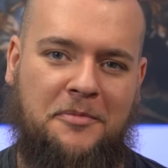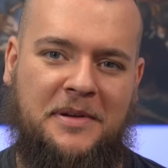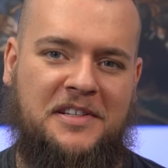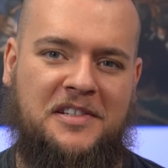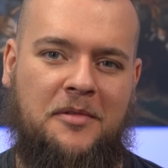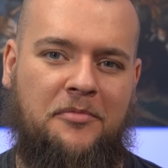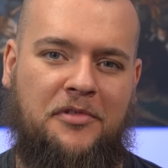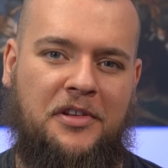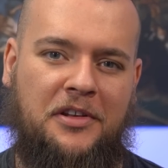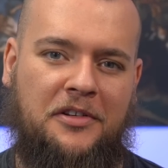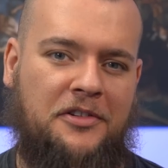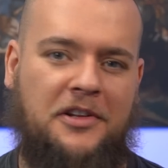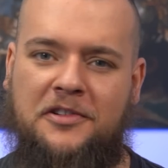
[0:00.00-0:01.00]
be
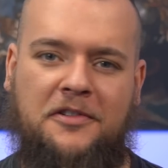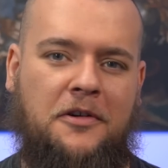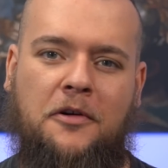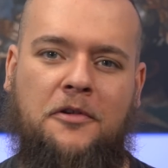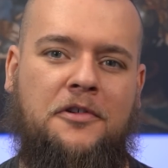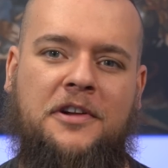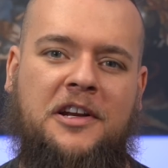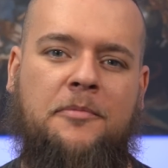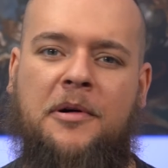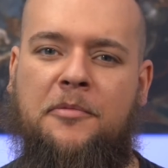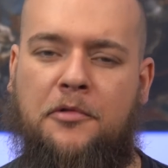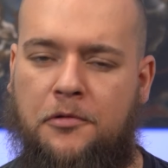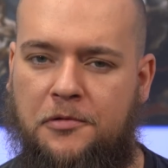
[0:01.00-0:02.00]
something that doesn't contradict my
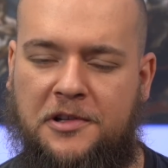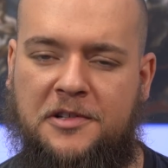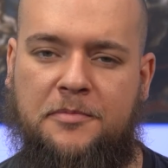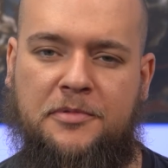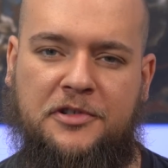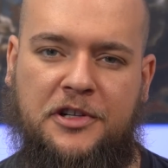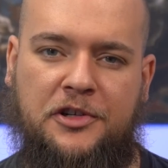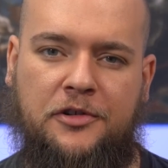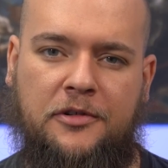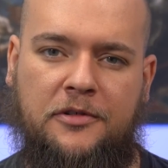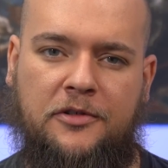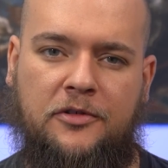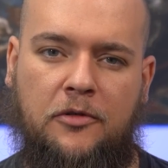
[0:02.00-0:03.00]
moral
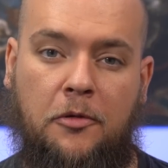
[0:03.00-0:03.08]
dispositions,